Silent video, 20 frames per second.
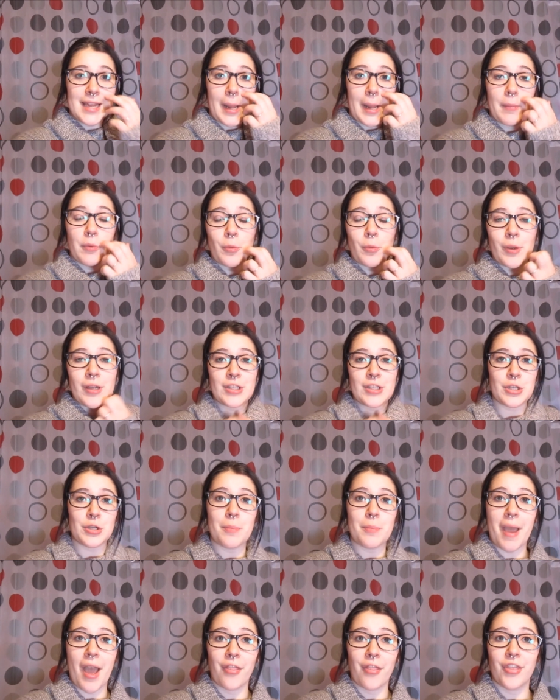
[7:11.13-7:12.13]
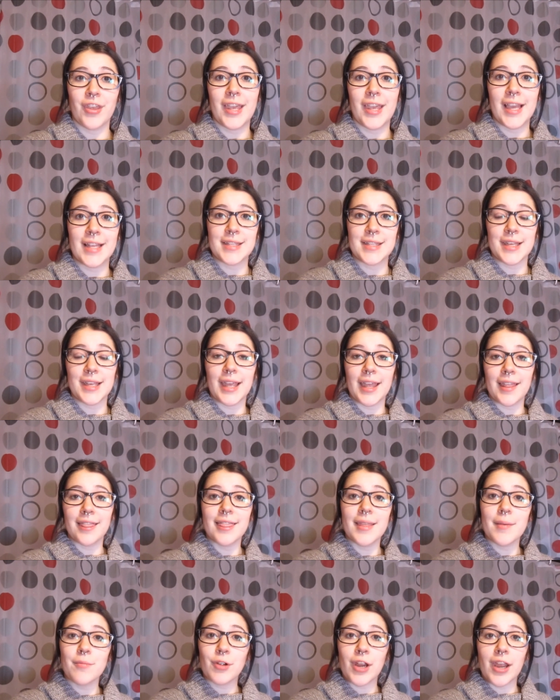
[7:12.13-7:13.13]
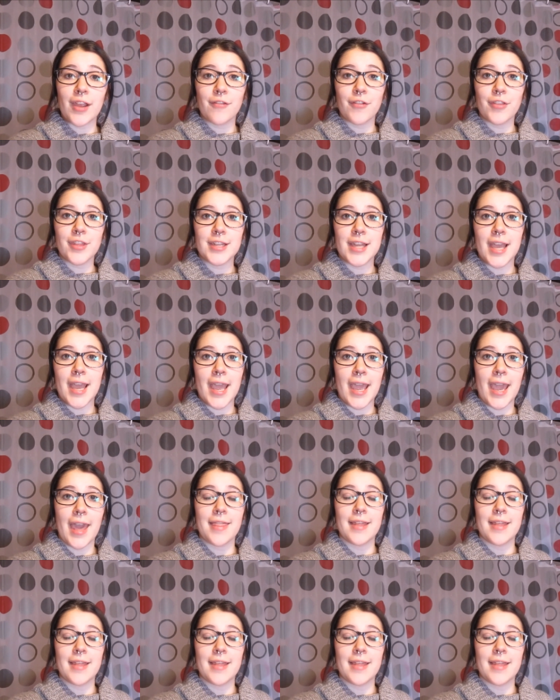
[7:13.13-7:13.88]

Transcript: then I'm going to bath the kids and get them ready for the day.